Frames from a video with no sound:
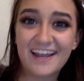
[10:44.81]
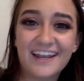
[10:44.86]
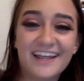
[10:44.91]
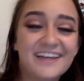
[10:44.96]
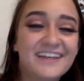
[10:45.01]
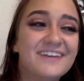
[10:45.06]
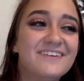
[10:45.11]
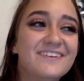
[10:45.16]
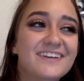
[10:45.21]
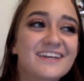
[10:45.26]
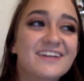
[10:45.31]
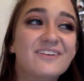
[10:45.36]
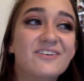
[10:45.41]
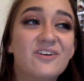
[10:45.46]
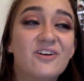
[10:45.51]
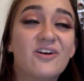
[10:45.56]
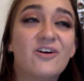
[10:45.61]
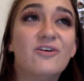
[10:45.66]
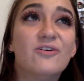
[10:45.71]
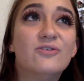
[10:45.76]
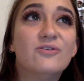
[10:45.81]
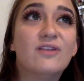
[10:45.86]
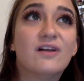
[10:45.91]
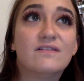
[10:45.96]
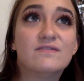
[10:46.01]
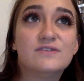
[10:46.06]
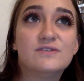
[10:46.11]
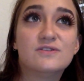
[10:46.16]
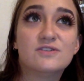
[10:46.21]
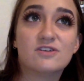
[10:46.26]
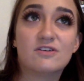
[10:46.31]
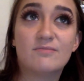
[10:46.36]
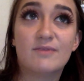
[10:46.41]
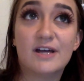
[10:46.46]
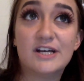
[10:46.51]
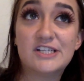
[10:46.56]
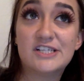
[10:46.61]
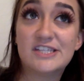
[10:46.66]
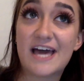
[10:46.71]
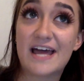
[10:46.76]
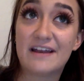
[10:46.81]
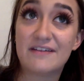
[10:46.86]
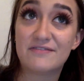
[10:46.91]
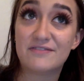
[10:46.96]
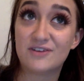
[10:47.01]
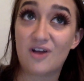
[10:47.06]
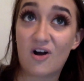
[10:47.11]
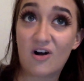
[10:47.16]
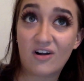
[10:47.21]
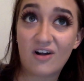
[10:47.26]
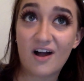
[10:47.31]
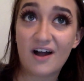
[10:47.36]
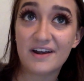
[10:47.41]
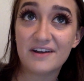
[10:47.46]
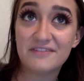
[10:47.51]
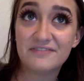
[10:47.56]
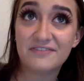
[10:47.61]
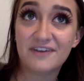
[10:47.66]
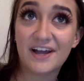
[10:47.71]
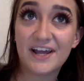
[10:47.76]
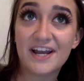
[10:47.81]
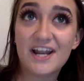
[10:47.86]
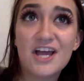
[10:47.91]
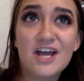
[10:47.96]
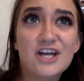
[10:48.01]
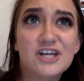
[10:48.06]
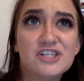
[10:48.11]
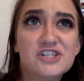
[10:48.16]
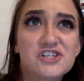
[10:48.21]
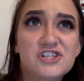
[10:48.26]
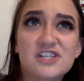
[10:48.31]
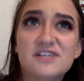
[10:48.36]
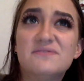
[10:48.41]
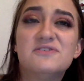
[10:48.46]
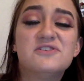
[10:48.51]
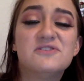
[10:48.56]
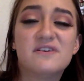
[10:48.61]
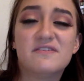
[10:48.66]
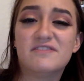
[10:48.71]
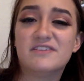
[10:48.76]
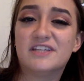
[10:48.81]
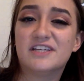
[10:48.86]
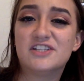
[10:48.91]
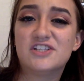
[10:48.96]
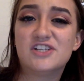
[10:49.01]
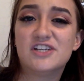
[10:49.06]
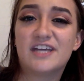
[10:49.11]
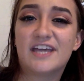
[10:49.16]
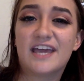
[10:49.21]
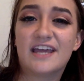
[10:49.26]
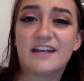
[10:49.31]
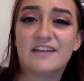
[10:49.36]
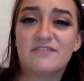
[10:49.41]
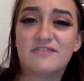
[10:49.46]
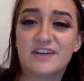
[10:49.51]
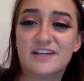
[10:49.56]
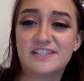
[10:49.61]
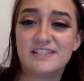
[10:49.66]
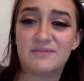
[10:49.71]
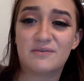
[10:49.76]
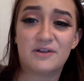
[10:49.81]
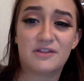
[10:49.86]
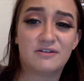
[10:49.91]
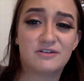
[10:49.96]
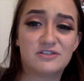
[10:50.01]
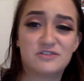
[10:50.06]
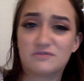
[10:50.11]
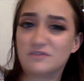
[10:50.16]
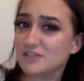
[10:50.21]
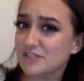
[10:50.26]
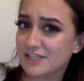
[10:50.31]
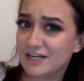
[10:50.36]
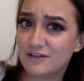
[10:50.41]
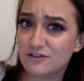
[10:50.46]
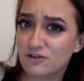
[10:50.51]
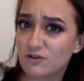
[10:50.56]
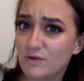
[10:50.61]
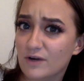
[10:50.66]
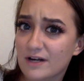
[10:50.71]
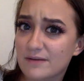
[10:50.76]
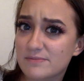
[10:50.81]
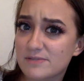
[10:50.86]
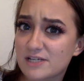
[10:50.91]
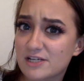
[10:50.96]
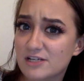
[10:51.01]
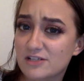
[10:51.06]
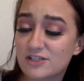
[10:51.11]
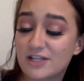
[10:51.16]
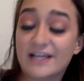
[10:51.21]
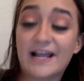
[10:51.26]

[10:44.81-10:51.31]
Like, you need a girl who loves you so much that if y'all got in a fight, she would do everything she can to fix it, whether it's reaching out to a random state.